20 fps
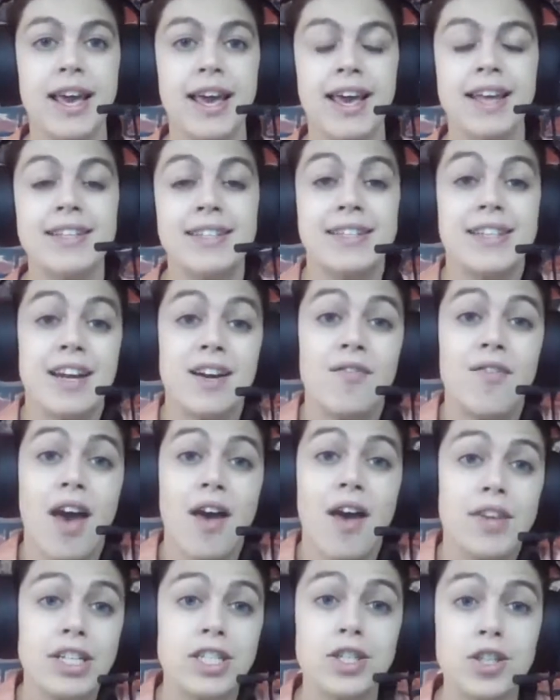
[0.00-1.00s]
instead of
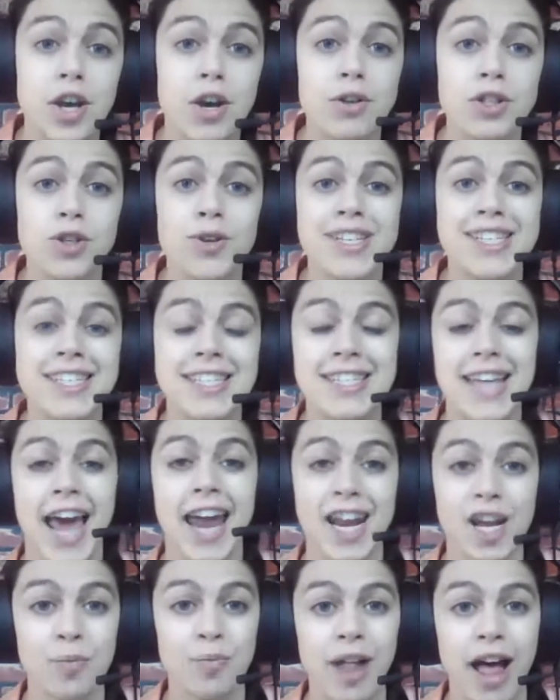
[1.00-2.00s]
having to go to a
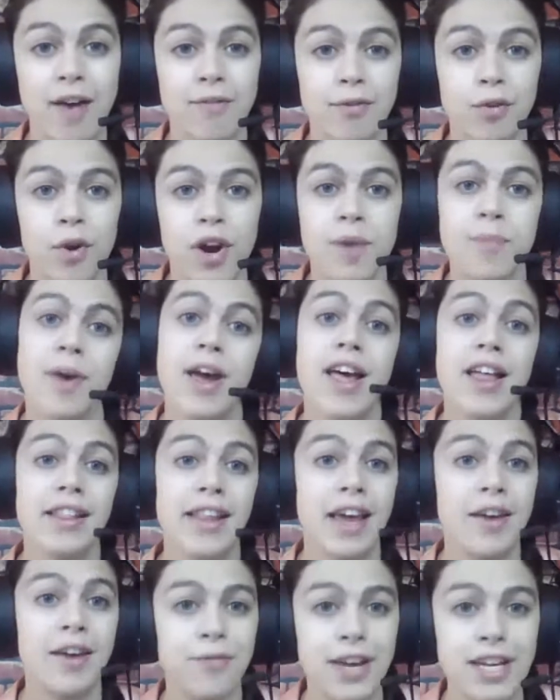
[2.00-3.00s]
static platform
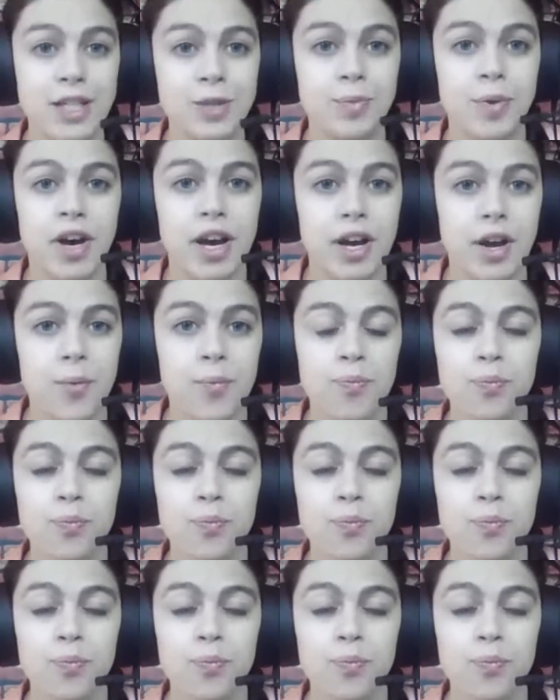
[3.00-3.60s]
like Facebook,